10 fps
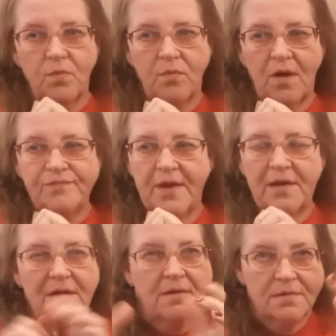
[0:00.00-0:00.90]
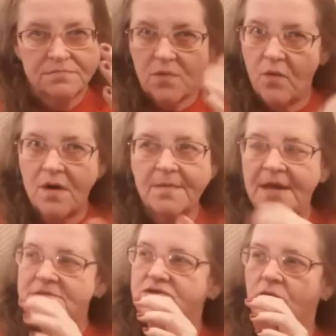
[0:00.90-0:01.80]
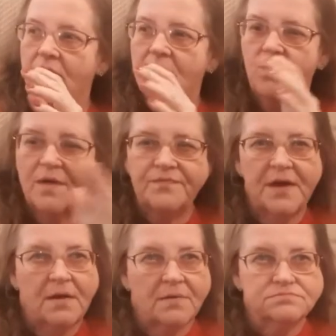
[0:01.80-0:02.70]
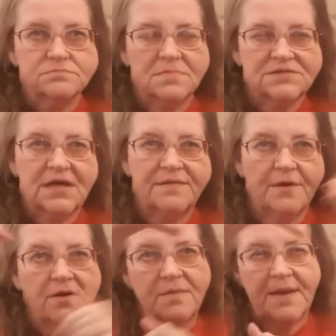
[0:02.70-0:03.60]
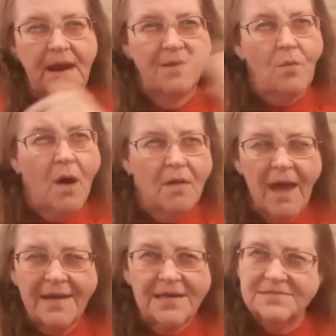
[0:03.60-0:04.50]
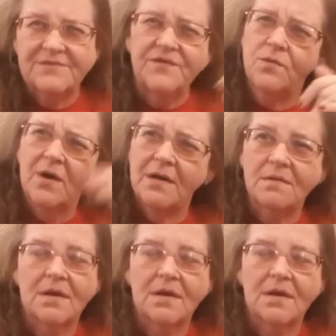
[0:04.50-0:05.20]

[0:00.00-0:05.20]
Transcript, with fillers: what their ornaments or what their, let's say they're going to be like wall hangings, if you will.